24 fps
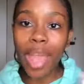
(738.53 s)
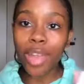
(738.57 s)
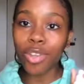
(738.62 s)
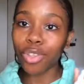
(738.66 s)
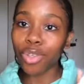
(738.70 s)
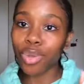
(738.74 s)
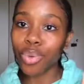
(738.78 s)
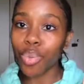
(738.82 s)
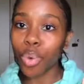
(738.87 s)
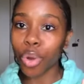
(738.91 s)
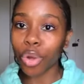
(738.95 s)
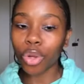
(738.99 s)
and
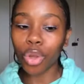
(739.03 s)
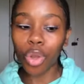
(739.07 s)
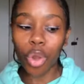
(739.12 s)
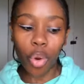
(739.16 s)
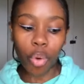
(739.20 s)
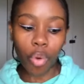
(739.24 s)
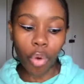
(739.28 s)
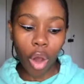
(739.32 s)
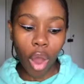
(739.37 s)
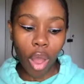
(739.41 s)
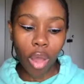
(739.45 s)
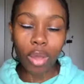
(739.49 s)
you won't go
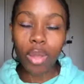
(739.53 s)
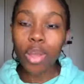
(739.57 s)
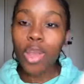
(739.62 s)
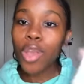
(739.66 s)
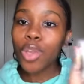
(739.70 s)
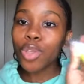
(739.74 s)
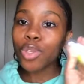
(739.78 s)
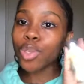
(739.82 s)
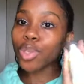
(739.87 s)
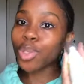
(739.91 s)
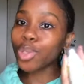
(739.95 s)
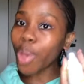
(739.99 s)
wrong.
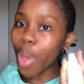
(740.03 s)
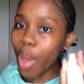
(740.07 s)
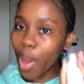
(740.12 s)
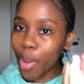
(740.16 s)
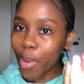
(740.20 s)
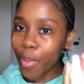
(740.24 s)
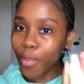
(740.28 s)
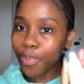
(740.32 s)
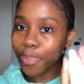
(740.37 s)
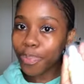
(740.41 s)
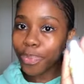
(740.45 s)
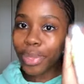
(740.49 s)

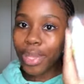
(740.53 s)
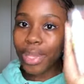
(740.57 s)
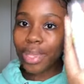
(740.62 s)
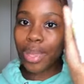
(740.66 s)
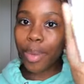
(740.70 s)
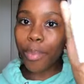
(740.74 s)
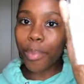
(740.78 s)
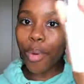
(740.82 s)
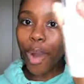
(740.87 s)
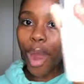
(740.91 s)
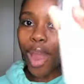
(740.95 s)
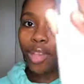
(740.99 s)
So the
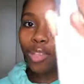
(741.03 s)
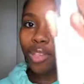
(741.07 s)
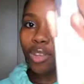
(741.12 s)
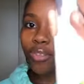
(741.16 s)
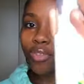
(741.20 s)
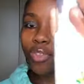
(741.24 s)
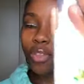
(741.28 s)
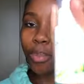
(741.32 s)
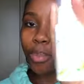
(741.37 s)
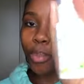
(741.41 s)
price of the